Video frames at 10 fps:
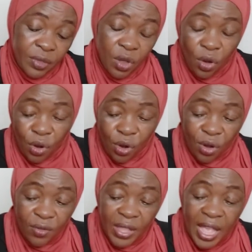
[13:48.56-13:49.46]

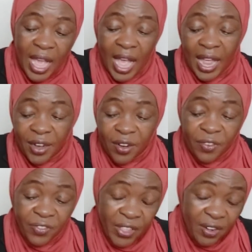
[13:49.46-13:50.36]
Or, I don't
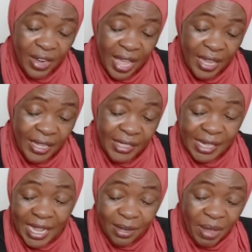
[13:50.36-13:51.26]
feel like
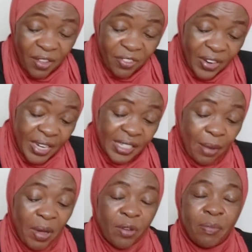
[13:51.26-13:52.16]
telling my friends
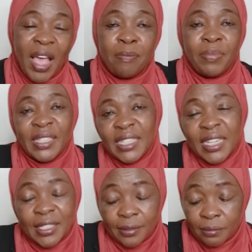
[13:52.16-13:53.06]
about my
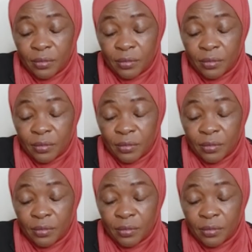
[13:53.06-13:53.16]
business.